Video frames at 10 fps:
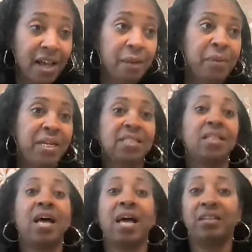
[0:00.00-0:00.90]
Because a
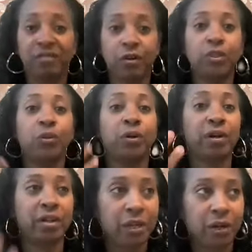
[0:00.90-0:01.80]
lot of folks who
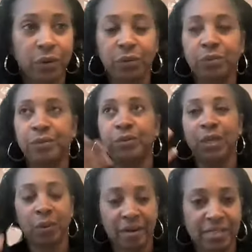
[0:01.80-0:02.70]
are, who
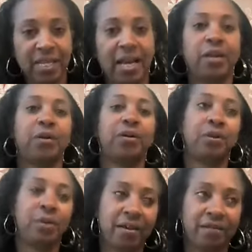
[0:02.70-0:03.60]
don't have sight or
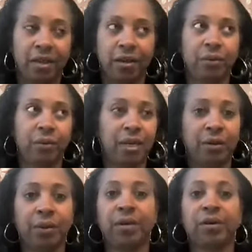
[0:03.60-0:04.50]
don't have,
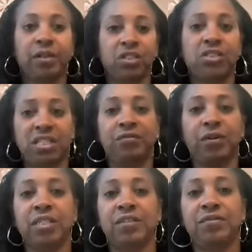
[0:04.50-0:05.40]
hearing or just
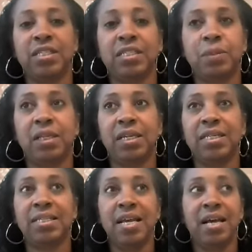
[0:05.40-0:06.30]
different
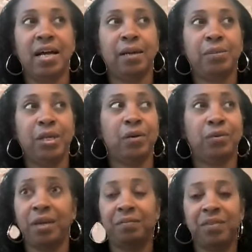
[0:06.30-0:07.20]
disabilities,
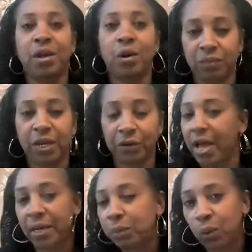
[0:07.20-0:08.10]
they are
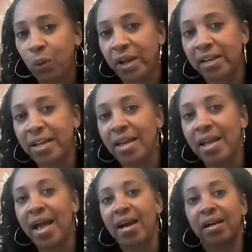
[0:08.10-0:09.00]
not employed.
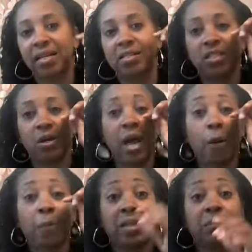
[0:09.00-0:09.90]
And so
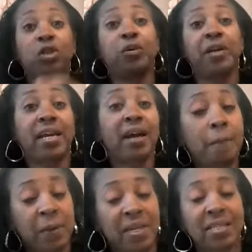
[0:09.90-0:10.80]
helping them to create
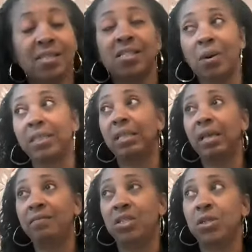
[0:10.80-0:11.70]
companies. And so I'd
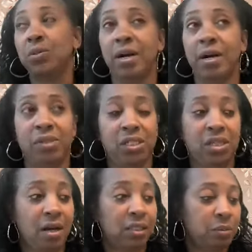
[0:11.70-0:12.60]
love to
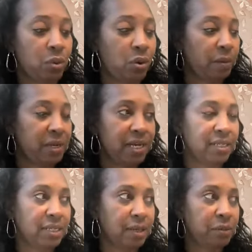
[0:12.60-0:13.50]
talk some more
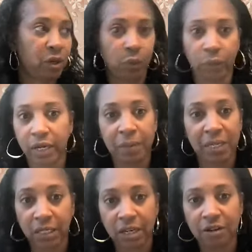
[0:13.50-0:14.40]
because, we're going to be
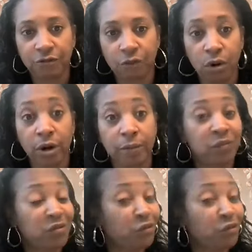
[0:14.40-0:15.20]
looking for